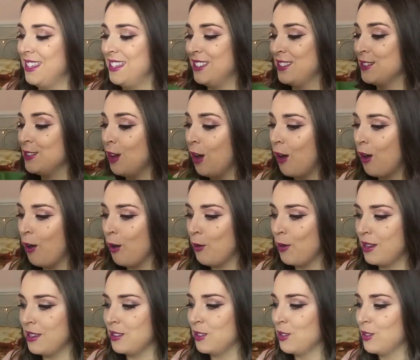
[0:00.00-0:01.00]
It's not
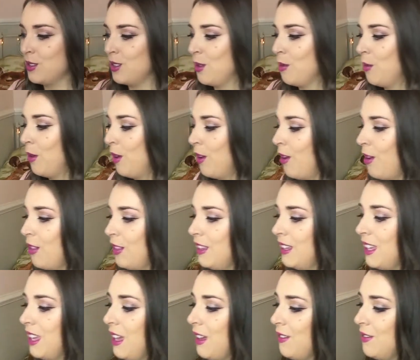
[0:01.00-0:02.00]
always us that want all the
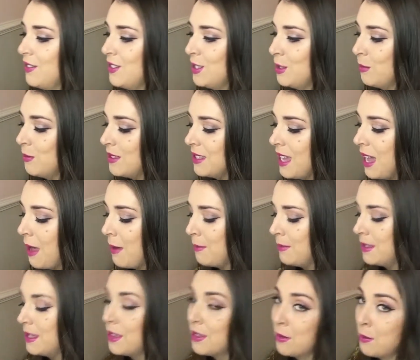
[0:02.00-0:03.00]
gifts,
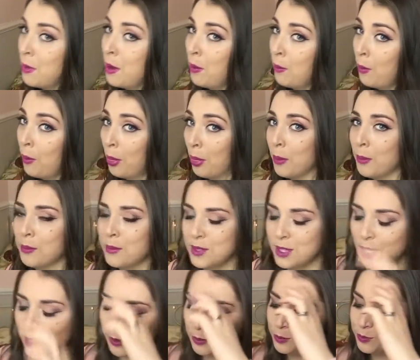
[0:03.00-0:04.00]
sometimes the men want them
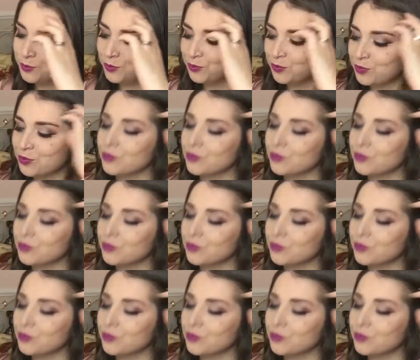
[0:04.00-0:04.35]
too.